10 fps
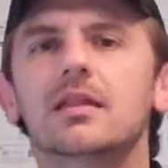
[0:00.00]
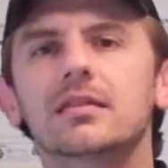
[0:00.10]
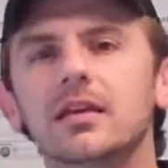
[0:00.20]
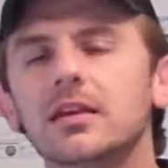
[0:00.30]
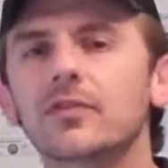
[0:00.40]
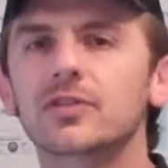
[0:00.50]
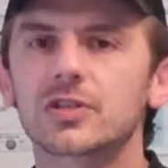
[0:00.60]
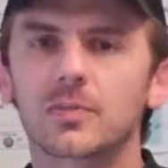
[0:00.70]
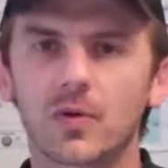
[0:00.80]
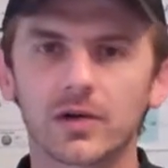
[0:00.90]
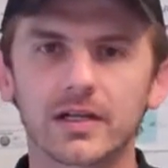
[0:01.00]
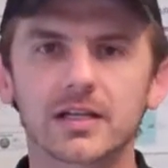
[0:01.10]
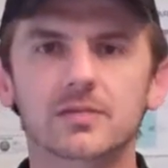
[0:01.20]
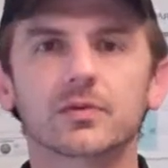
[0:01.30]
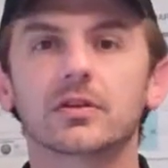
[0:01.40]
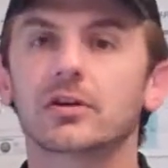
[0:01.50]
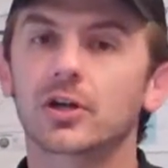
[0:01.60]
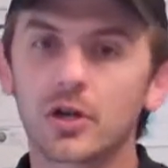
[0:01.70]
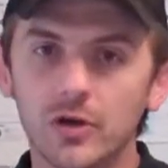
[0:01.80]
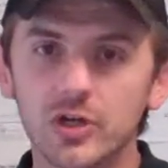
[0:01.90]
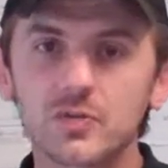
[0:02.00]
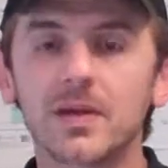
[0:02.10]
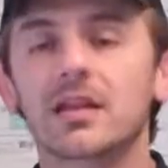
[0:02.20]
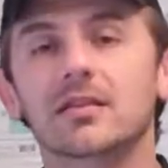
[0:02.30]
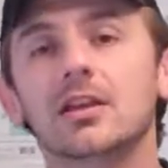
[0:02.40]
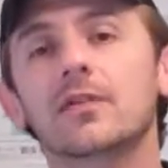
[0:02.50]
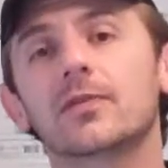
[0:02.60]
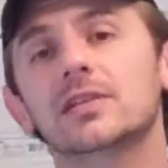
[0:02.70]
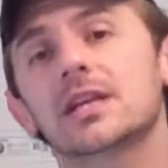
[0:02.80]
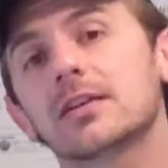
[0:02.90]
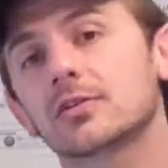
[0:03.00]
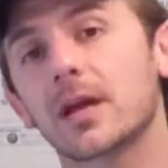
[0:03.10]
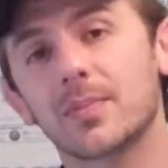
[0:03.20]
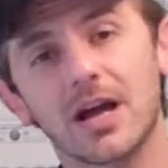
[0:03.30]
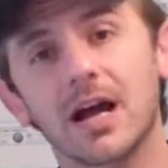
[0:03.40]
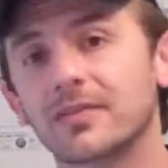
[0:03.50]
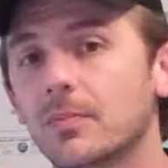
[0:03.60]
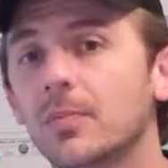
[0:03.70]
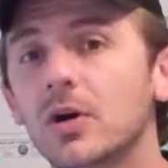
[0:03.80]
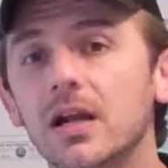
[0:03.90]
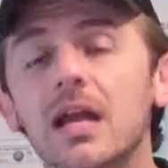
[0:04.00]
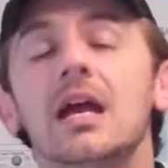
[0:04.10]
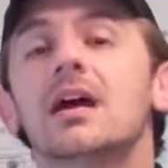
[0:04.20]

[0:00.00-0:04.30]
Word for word: Thank you for supporting us with your encouragement. Thank you for saying you'll get behind the book.